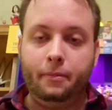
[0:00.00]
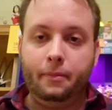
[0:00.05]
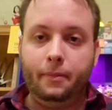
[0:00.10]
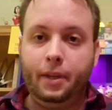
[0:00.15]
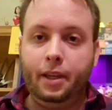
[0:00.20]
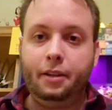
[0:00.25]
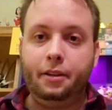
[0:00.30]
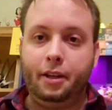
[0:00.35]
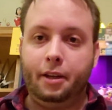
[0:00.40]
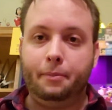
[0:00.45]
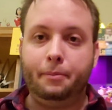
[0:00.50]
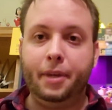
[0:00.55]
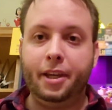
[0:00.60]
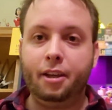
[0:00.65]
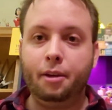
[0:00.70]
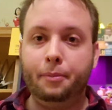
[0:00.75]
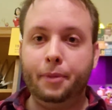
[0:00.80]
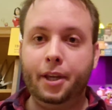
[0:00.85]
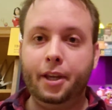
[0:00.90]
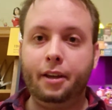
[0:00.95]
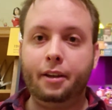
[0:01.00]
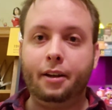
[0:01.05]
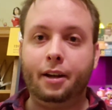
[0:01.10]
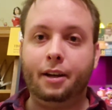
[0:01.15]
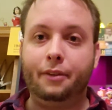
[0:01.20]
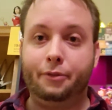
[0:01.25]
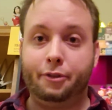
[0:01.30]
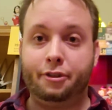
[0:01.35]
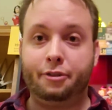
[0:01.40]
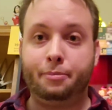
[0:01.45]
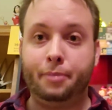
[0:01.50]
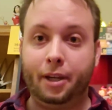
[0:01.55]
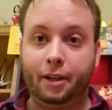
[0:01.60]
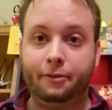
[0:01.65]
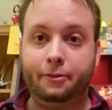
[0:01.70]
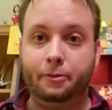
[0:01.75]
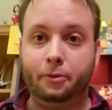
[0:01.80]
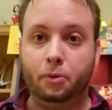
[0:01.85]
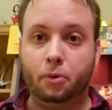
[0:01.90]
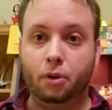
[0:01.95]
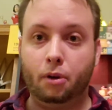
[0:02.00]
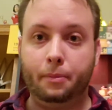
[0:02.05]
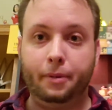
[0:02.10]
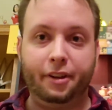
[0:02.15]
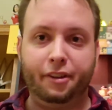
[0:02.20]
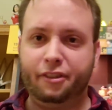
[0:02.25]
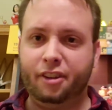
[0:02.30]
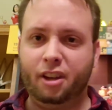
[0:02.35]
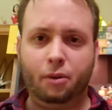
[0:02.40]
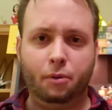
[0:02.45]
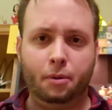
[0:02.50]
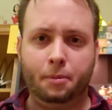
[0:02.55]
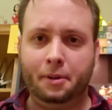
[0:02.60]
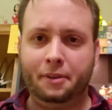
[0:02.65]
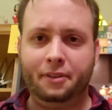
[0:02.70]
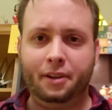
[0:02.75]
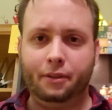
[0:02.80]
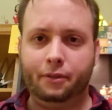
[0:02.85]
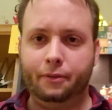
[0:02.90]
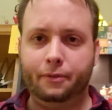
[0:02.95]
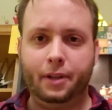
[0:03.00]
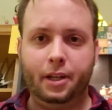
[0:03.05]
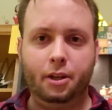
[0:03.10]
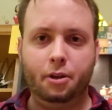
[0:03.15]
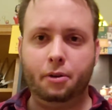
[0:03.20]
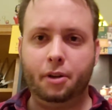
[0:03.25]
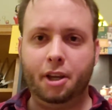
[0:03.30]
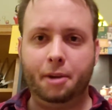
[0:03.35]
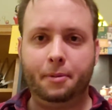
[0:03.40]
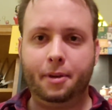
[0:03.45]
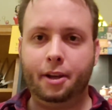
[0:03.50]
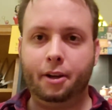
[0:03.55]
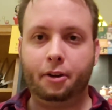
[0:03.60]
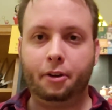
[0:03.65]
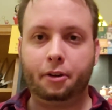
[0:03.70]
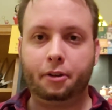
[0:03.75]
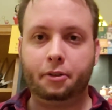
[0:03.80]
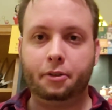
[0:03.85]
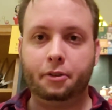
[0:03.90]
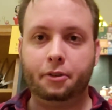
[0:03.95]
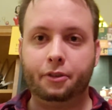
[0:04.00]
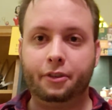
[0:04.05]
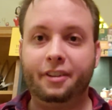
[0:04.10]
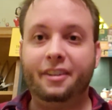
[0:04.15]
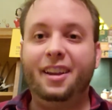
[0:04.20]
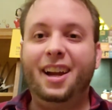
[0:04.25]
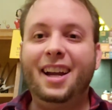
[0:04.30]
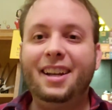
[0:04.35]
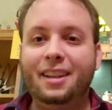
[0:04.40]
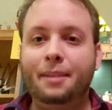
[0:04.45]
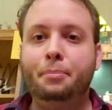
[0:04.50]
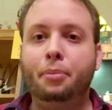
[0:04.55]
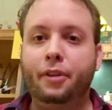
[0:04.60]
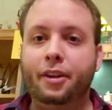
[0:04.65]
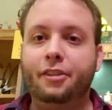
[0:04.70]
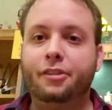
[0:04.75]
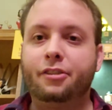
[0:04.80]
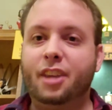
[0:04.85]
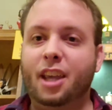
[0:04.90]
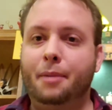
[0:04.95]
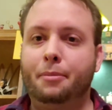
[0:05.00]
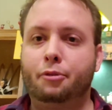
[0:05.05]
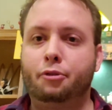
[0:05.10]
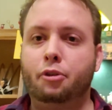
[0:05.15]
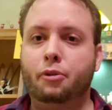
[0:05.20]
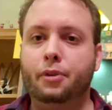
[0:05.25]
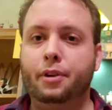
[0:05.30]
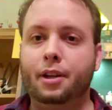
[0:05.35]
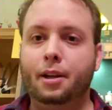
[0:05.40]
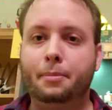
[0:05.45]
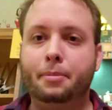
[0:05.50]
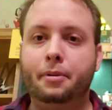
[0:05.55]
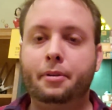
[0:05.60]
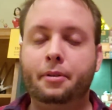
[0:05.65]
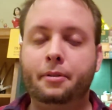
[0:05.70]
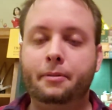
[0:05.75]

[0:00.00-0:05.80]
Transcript: And yeah, Mega Man I have respect for, but he's not one of my favorite video game characters, because I did play his games growing up.